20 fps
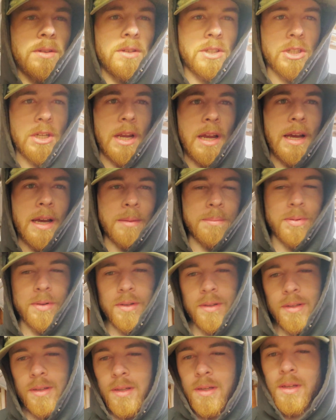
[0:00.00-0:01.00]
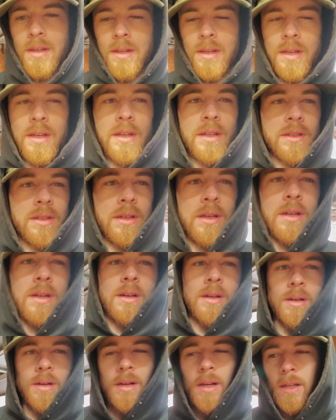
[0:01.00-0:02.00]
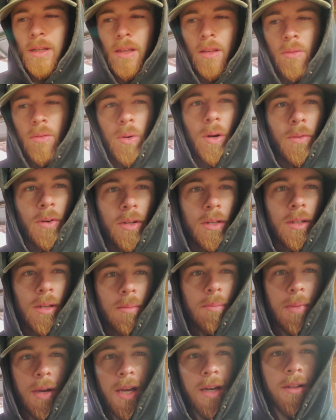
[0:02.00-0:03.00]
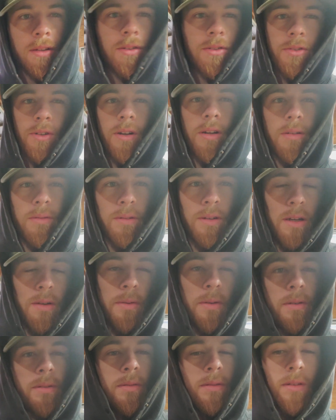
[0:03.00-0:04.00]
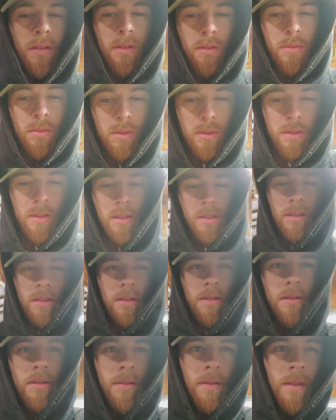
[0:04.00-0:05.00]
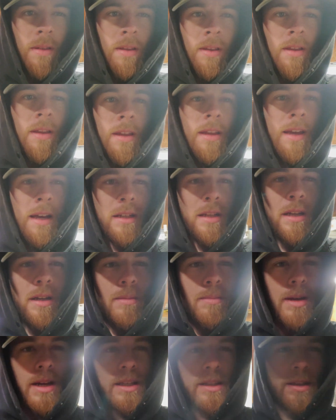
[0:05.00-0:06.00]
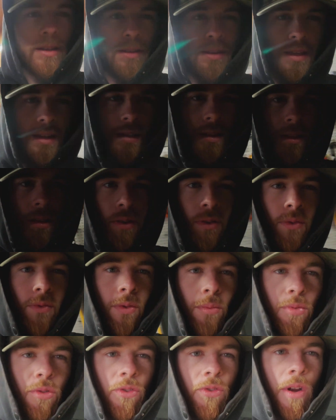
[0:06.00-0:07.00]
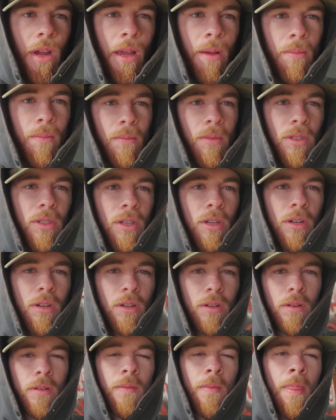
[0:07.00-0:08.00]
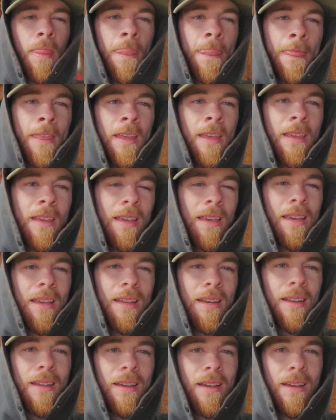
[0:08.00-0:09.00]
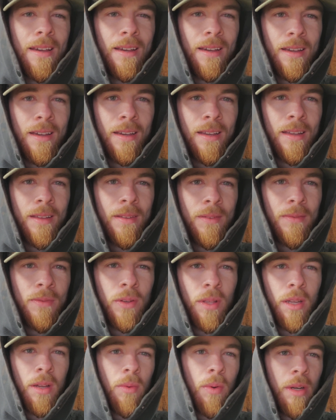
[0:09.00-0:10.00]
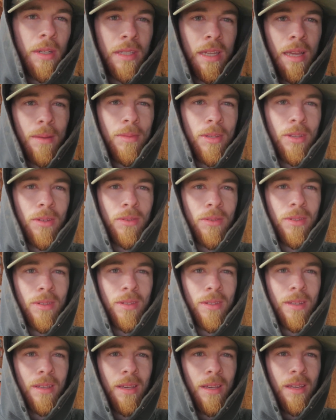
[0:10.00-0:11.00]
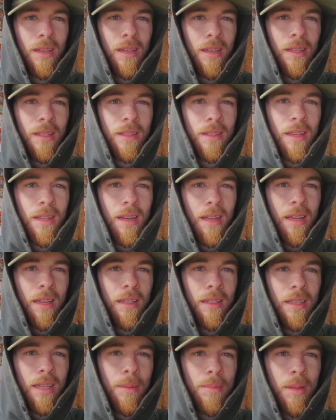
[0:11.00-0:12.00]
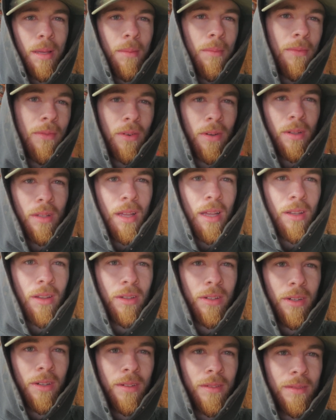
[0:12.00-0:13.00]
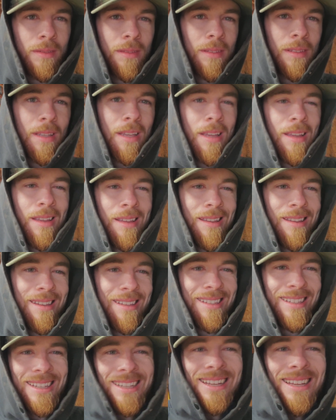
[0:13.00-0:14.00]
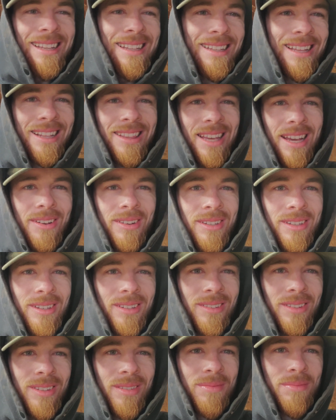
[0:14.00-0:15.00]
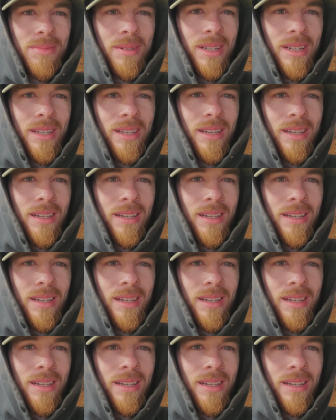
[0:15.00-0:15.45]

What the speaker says: the shop to I guess wherever I need it, back of the truck, whatever. You know, we'll see I tend to make these things from scrap material and for like a one-time use, and then I keep them for a lot longer. That's how it goes. But